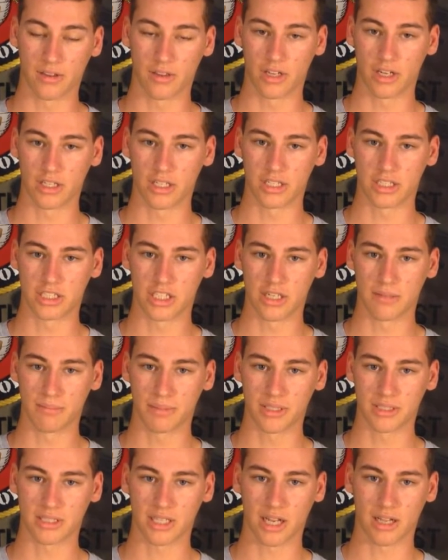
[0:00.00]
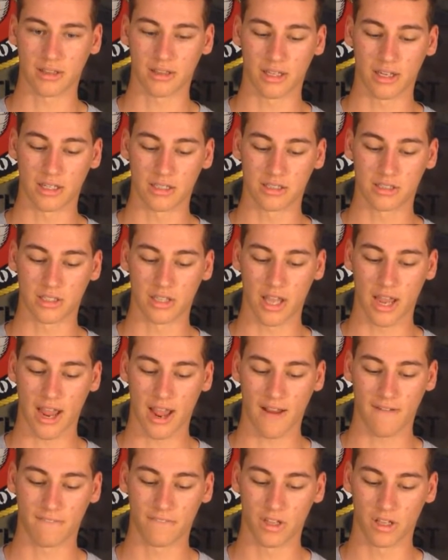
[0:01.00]
They're the cheapest out there, so they
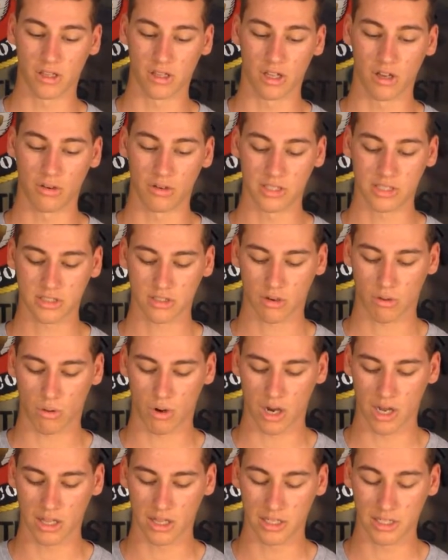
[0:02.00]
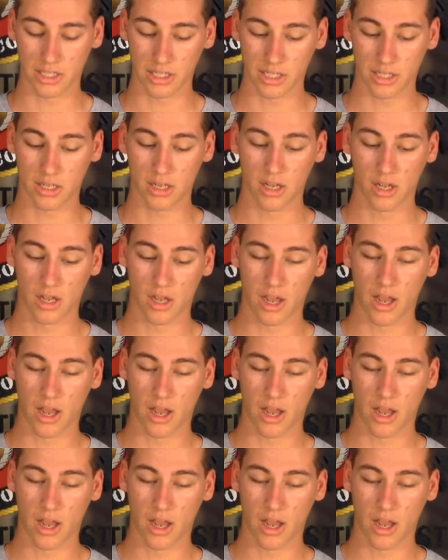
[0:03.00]
have the lowest quality,